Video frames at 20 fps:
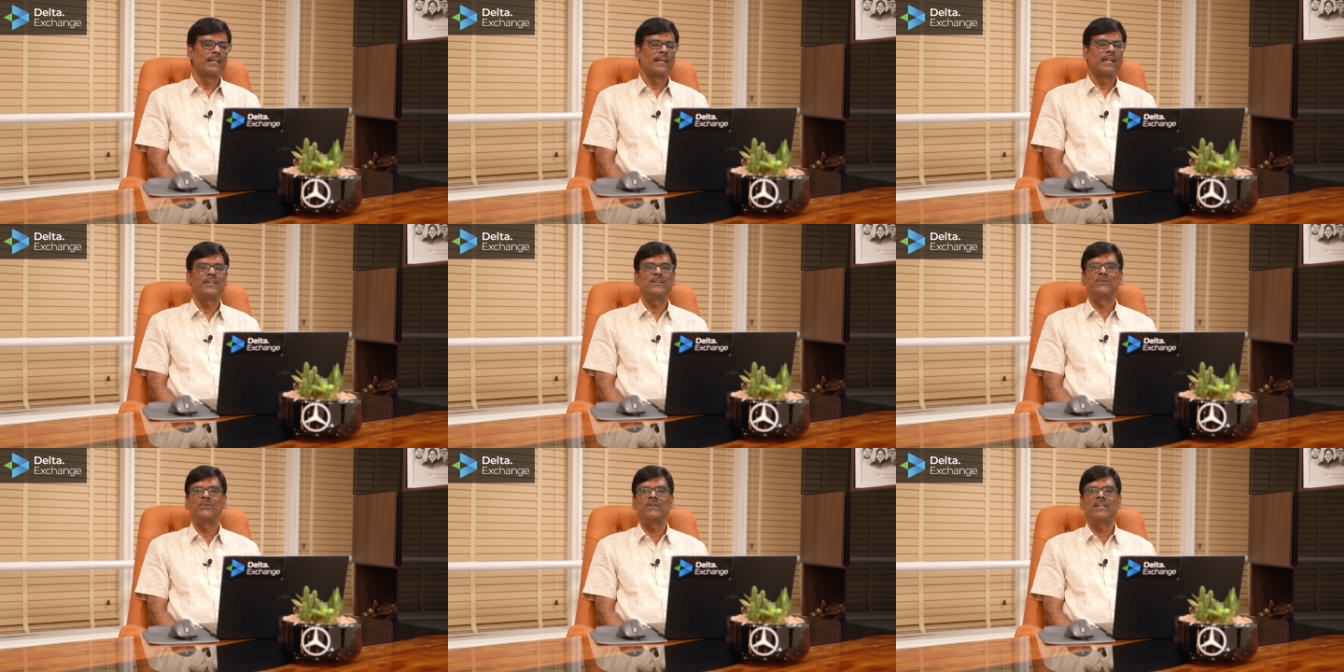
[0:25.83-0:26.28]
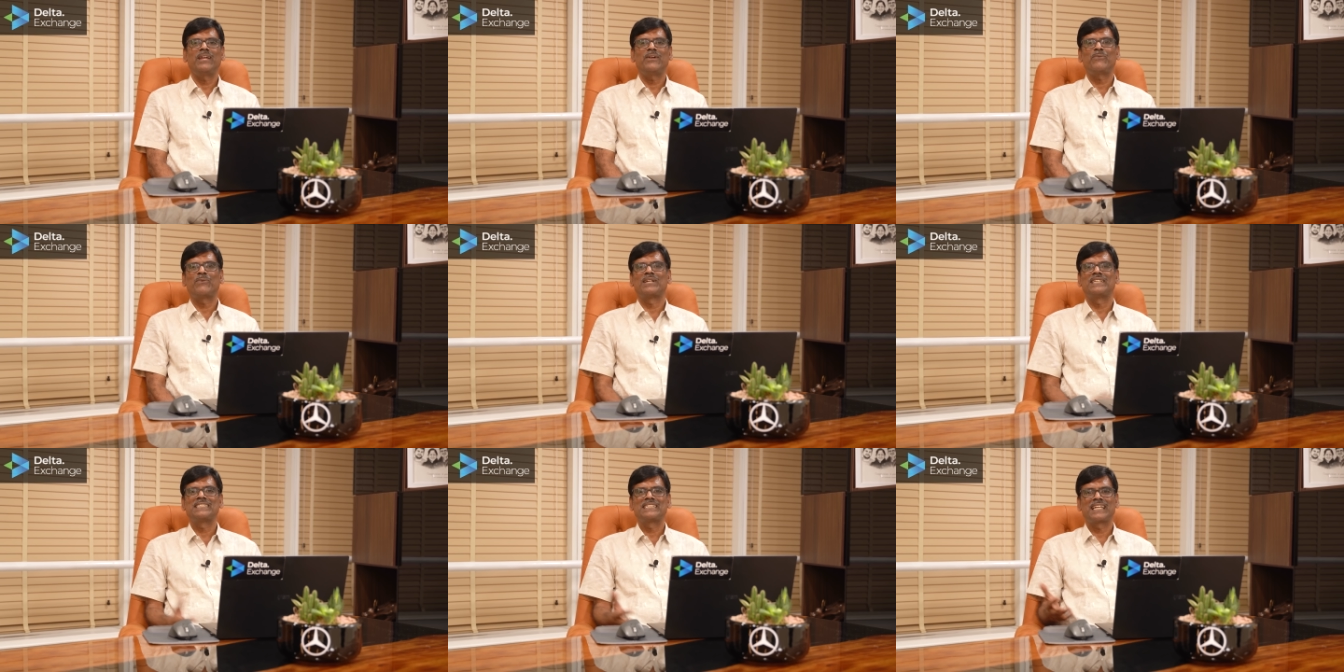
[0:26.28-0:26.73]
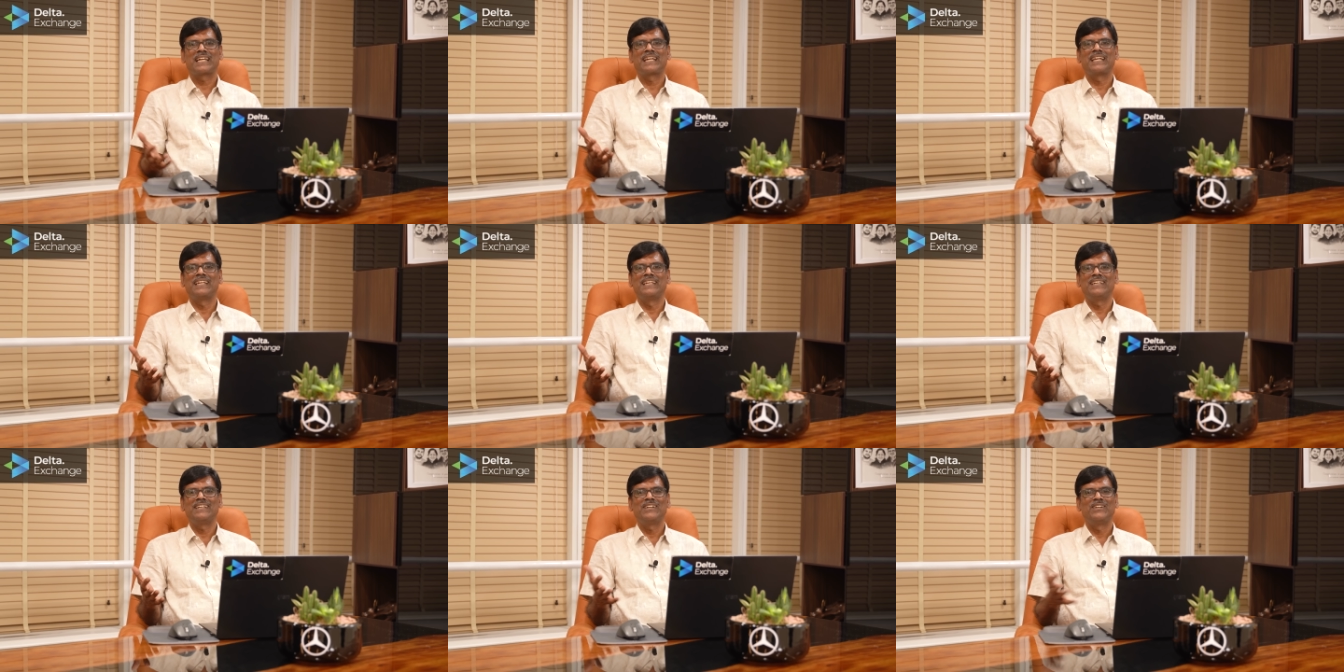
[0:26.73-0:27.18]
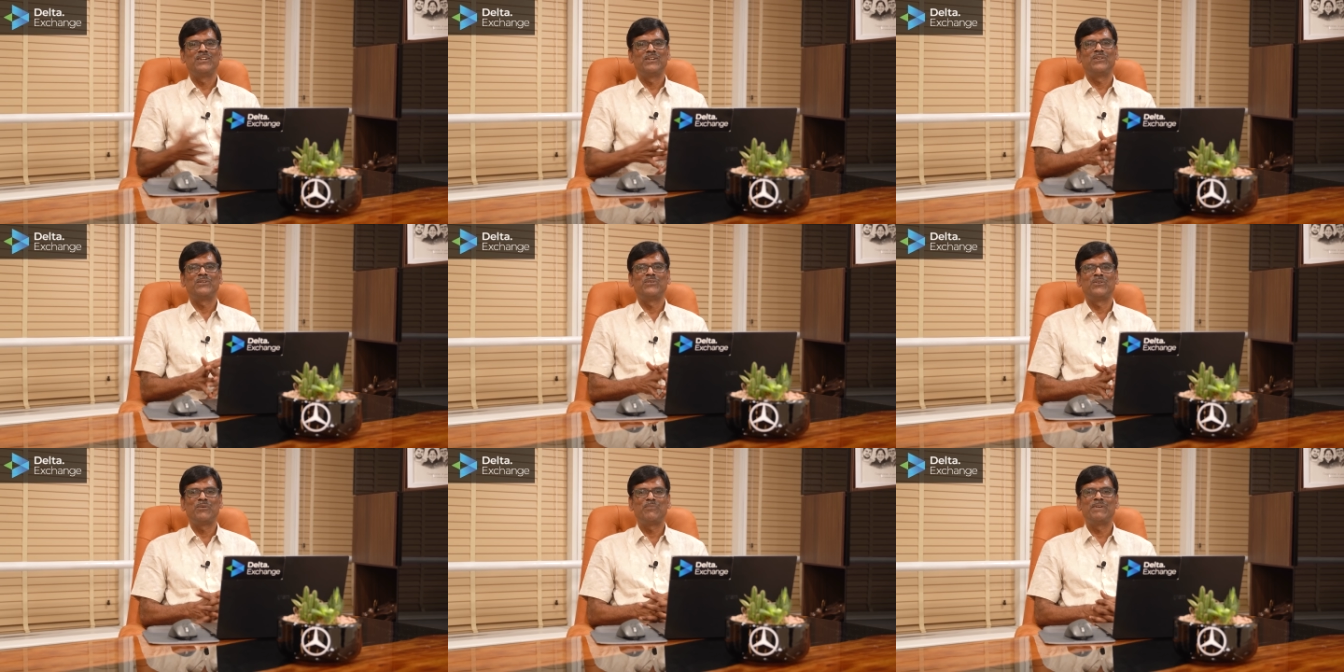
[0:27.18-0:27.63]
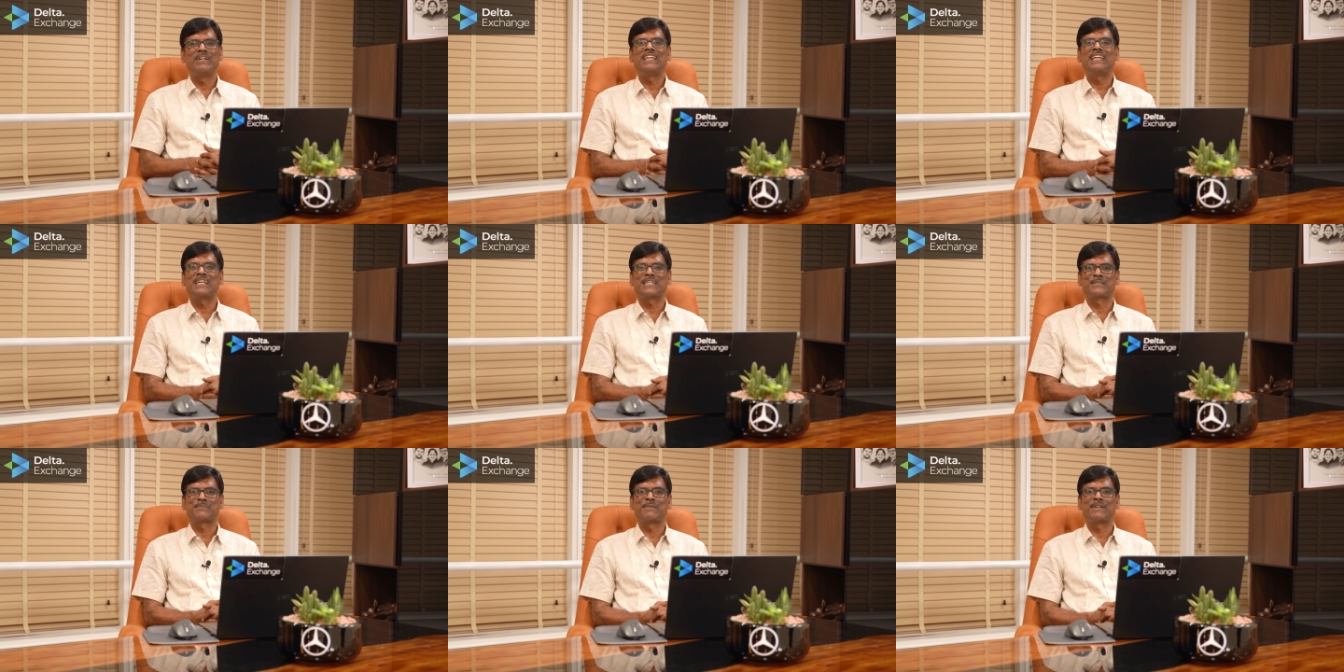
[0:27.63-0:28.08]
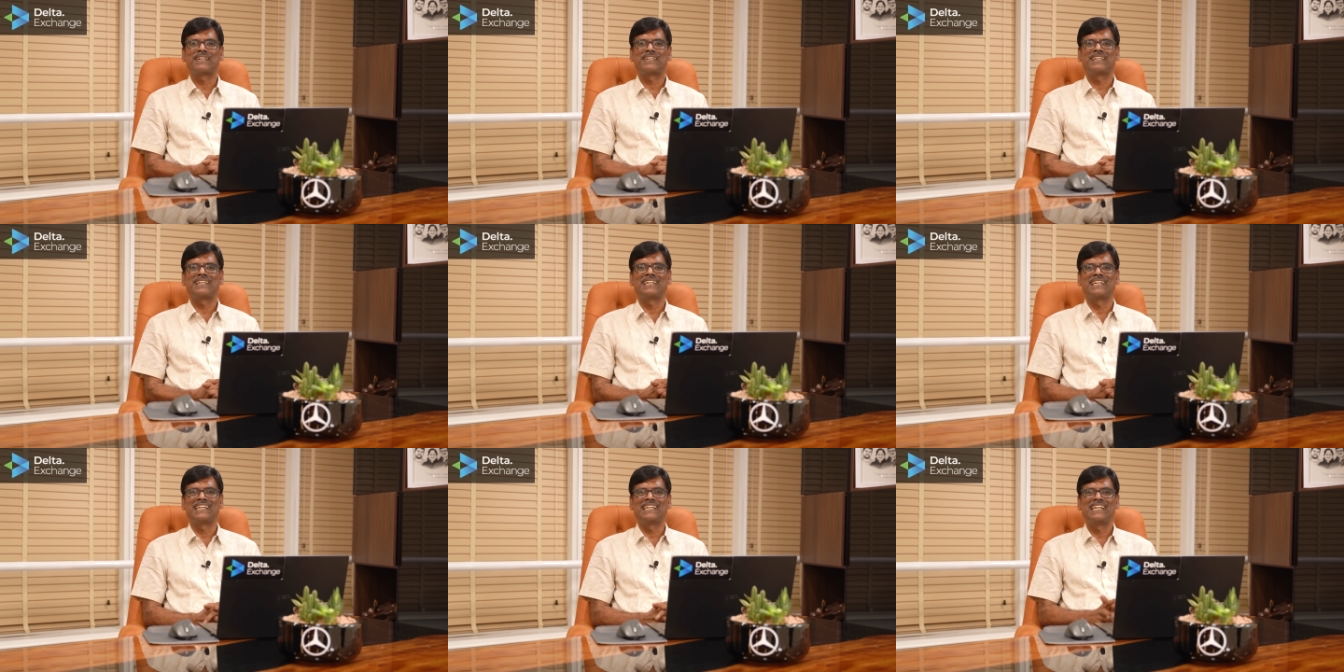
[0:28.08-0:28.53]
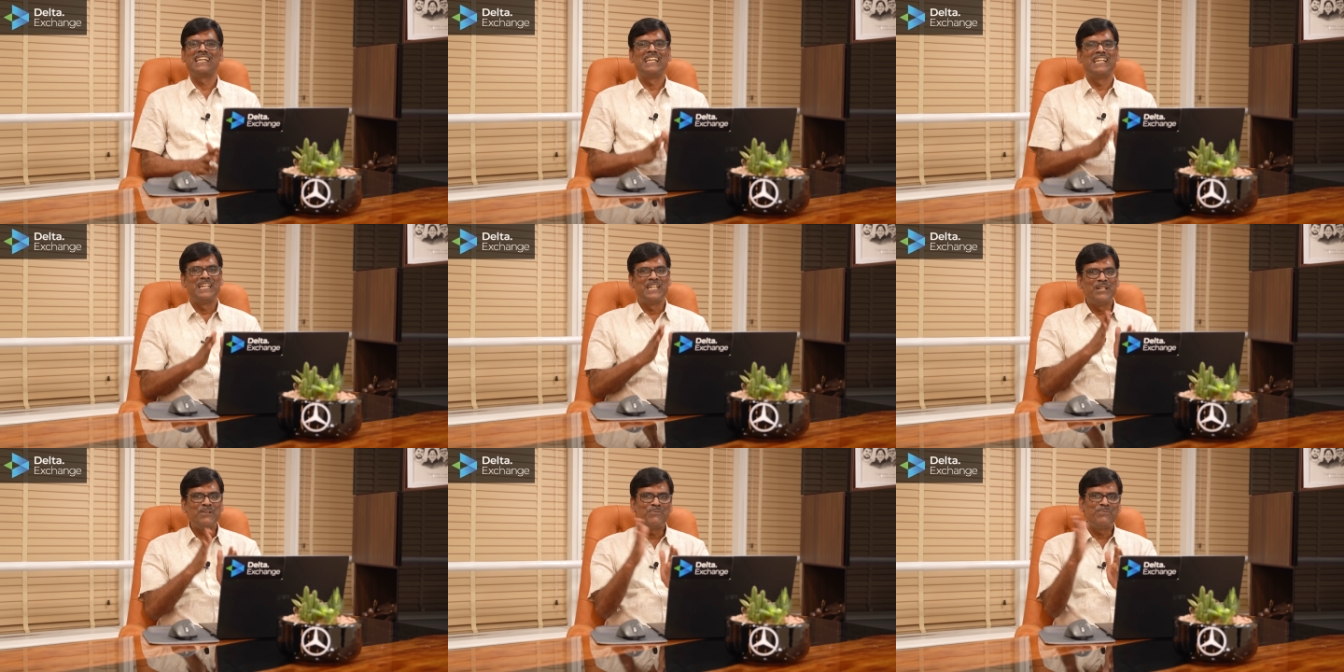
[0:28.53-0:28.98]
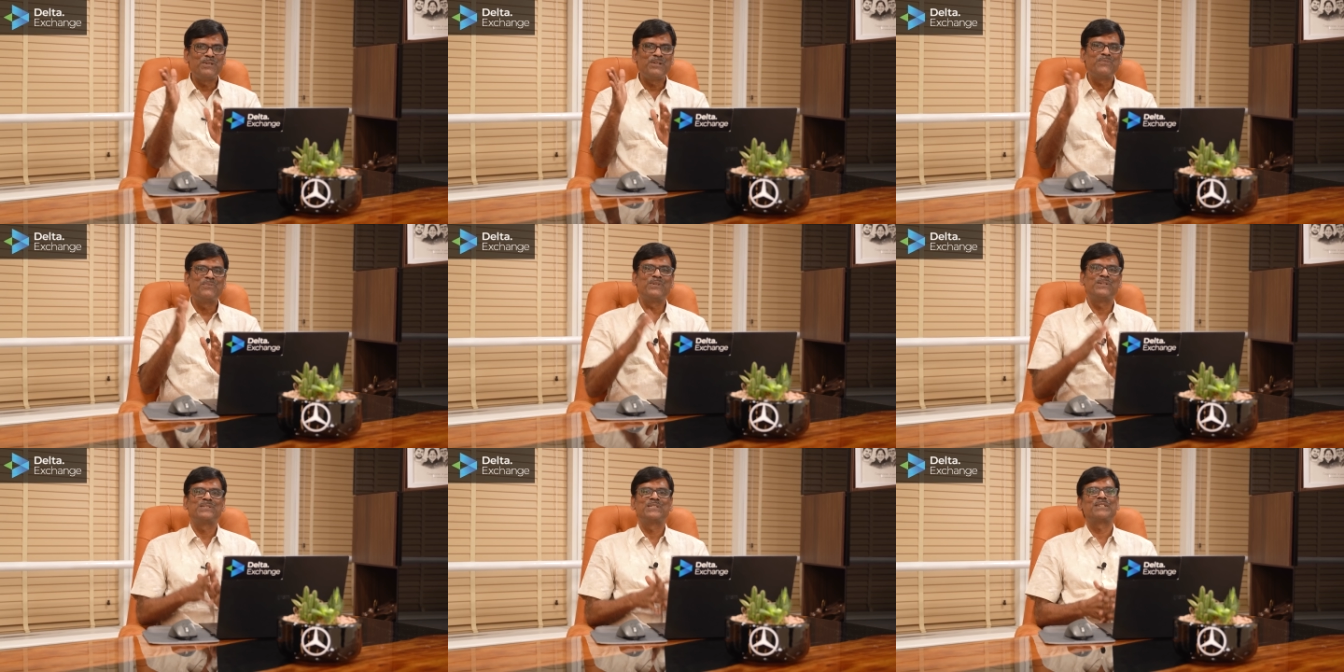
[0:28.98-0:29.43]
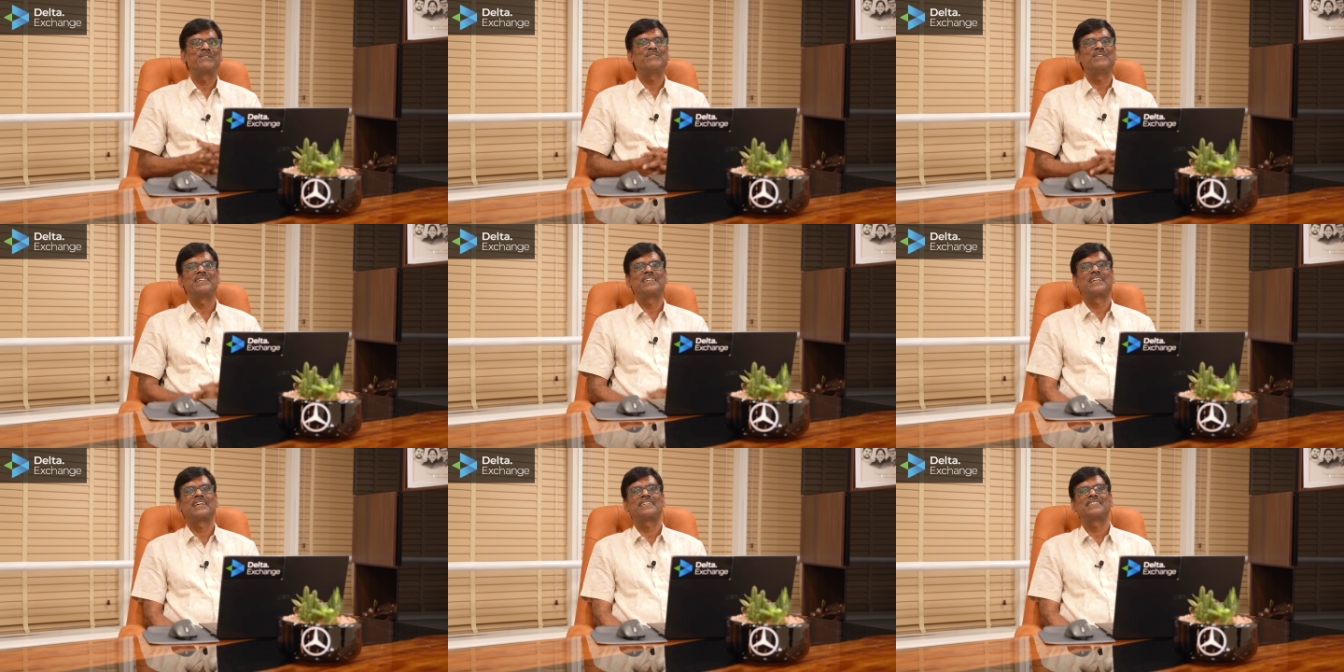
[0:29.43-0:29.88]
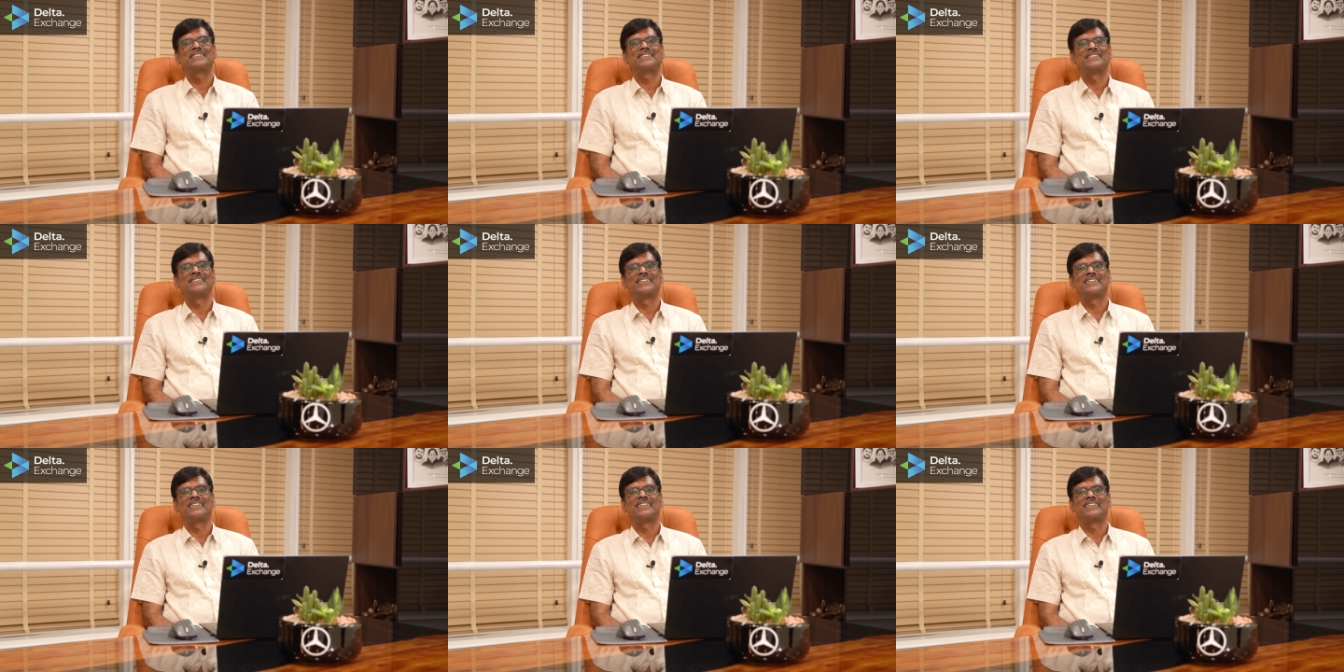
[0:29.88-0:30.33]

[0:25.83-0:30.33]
And today once again, nobody expected Nifty future will touch